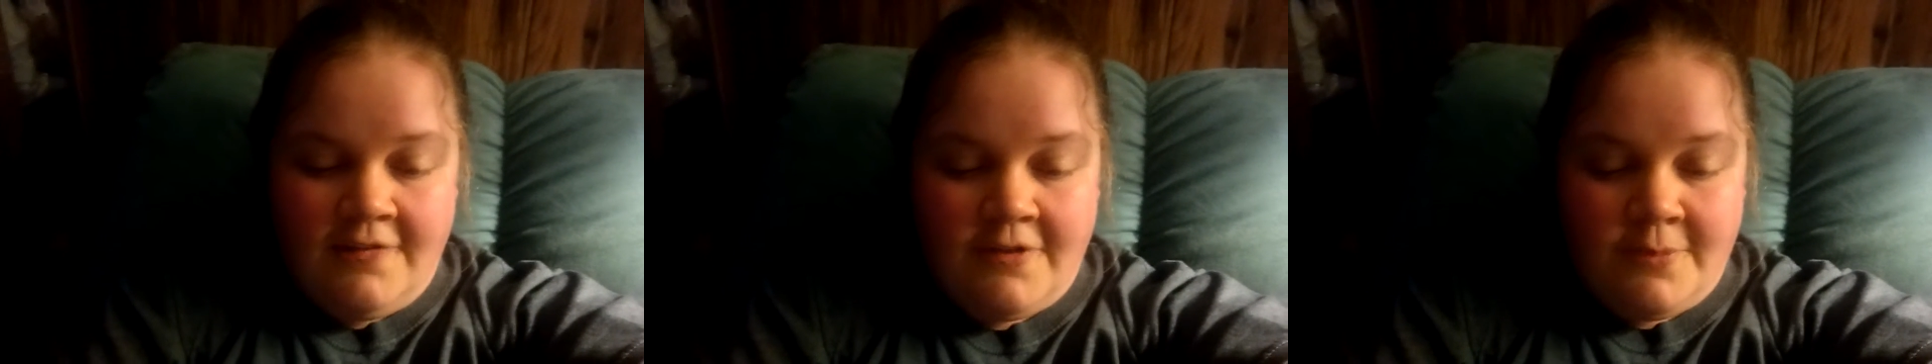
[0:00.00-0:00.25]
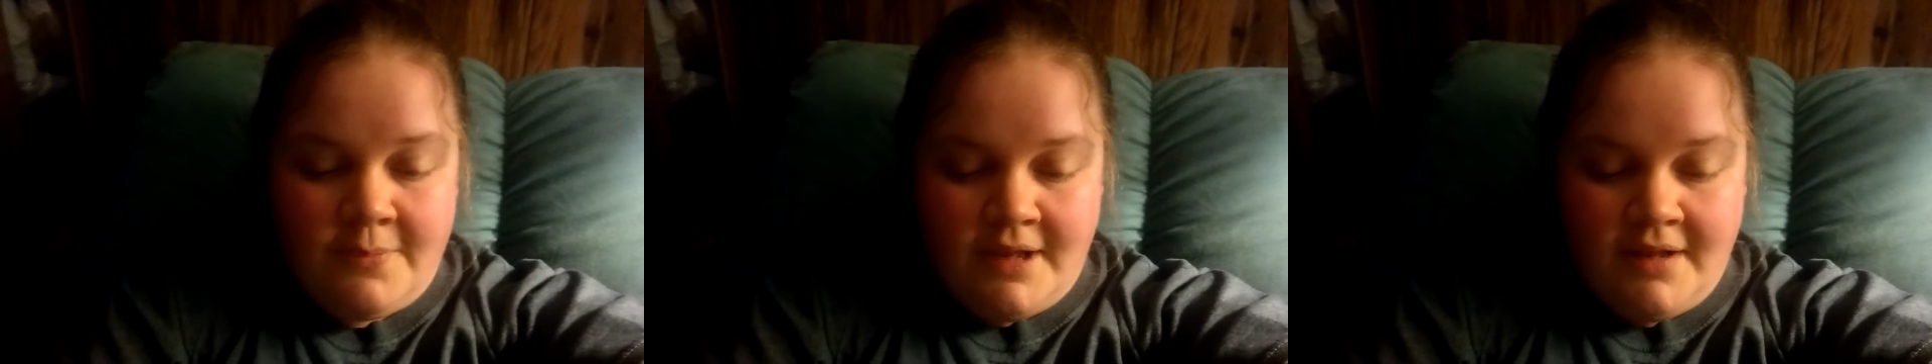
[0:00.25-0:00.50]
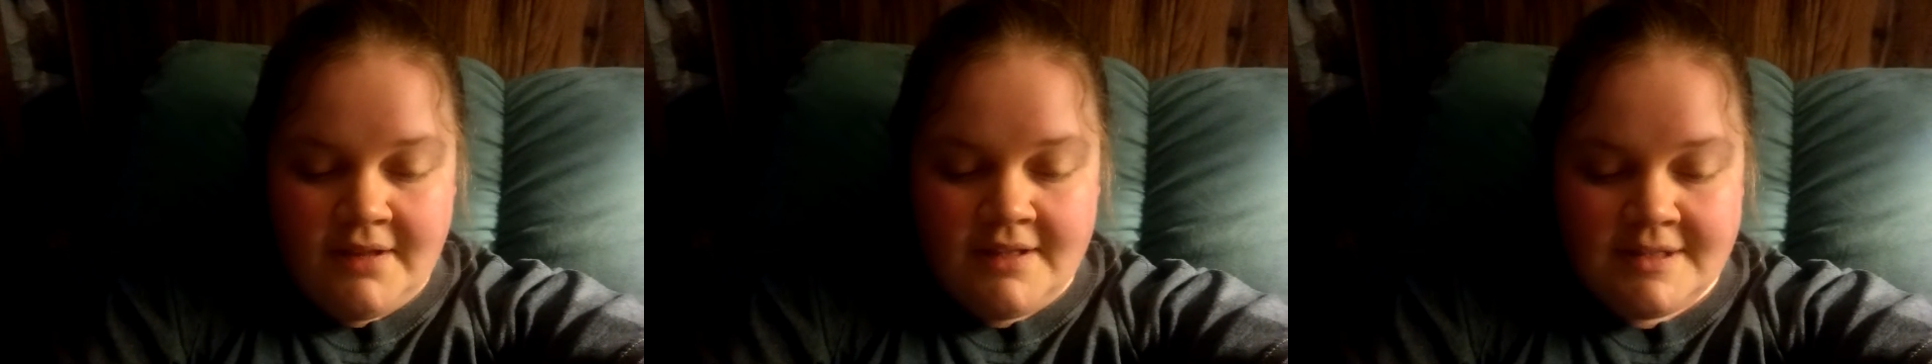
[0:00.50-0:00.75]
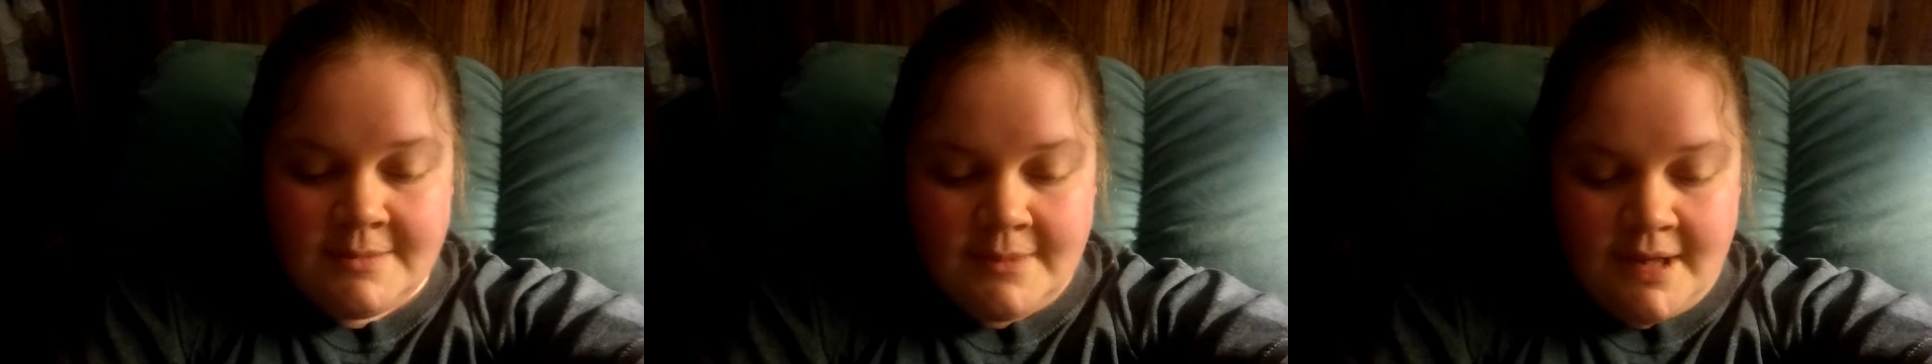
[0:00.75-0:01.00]
from
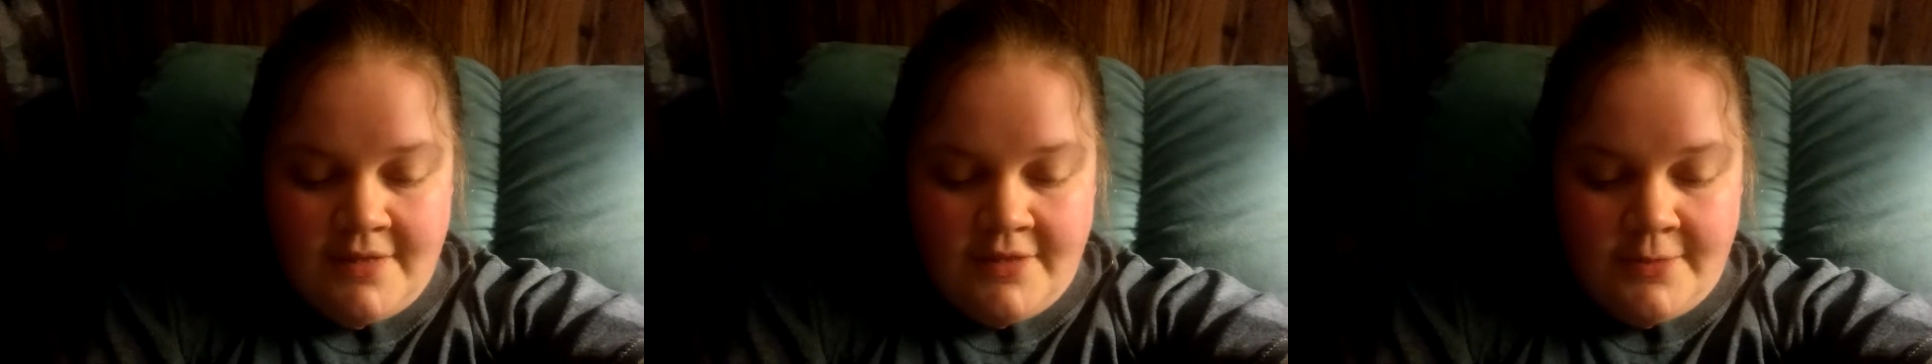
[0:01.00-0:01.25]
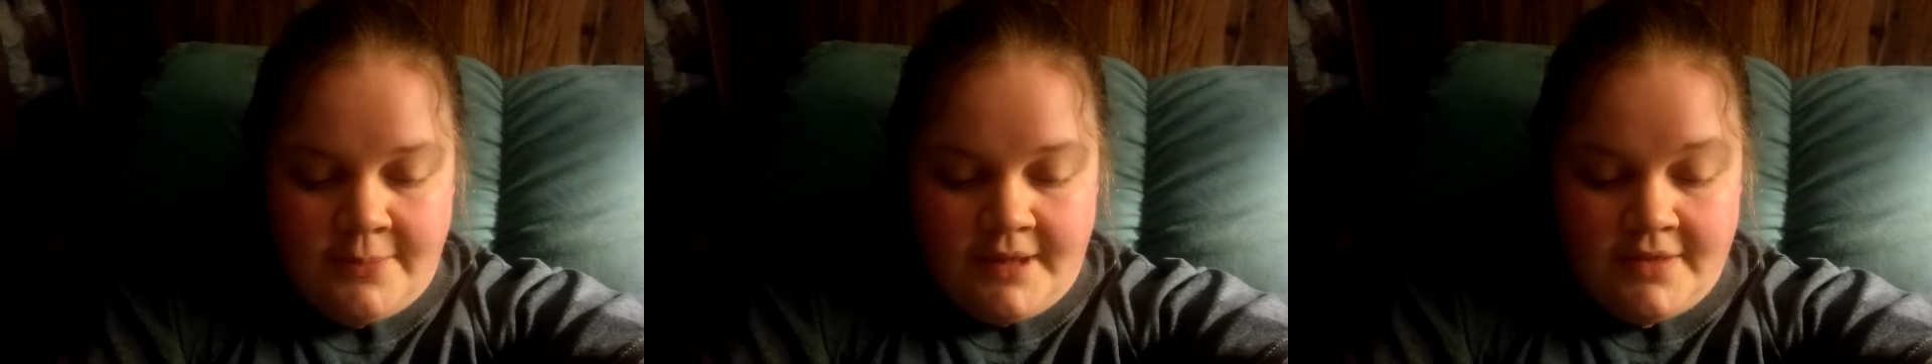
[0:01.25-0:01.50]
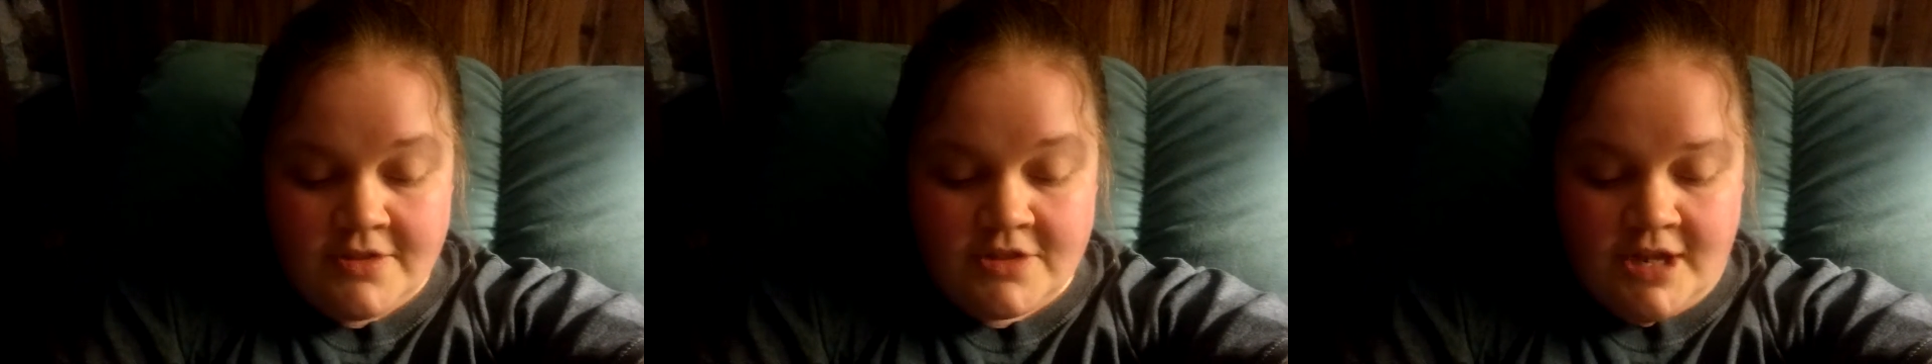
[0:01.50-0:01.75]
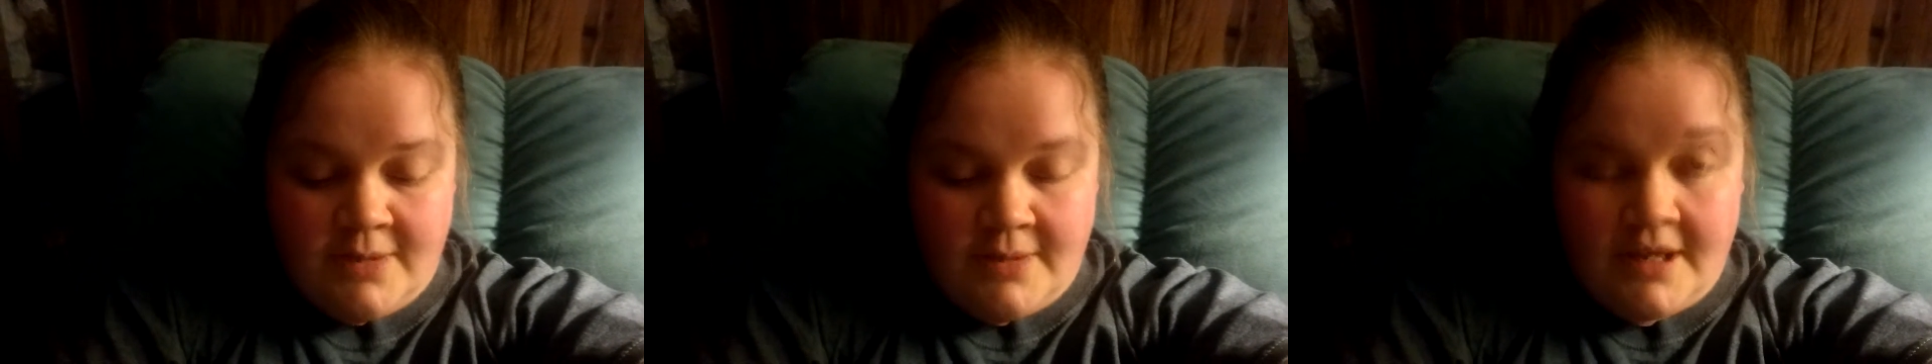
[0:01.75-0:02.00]
Melanie, Samantha, Beth,
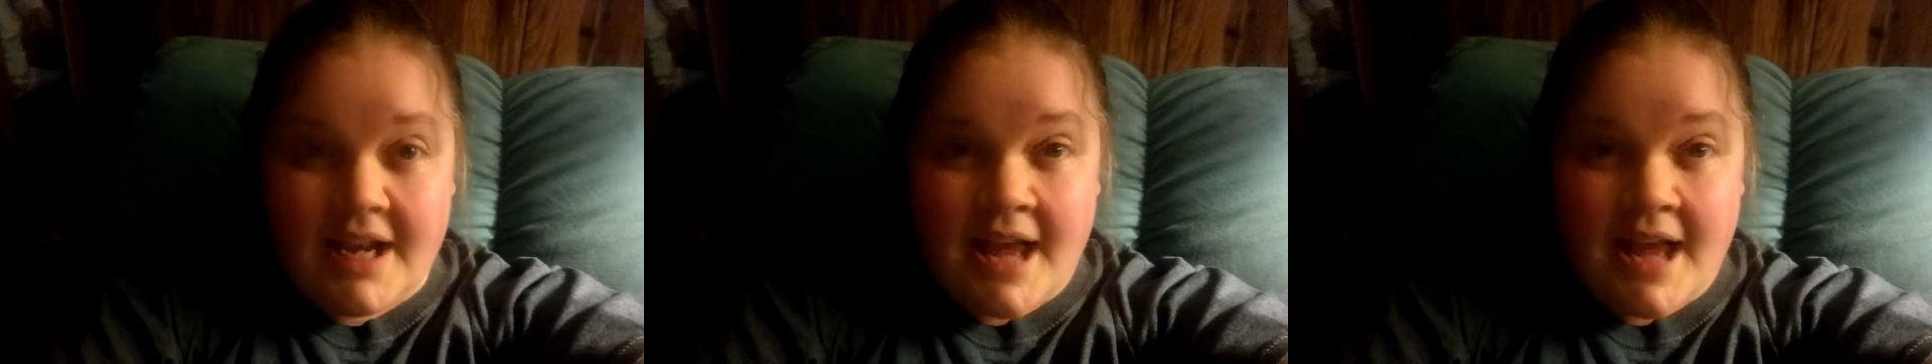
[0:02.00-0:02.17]
Jamie,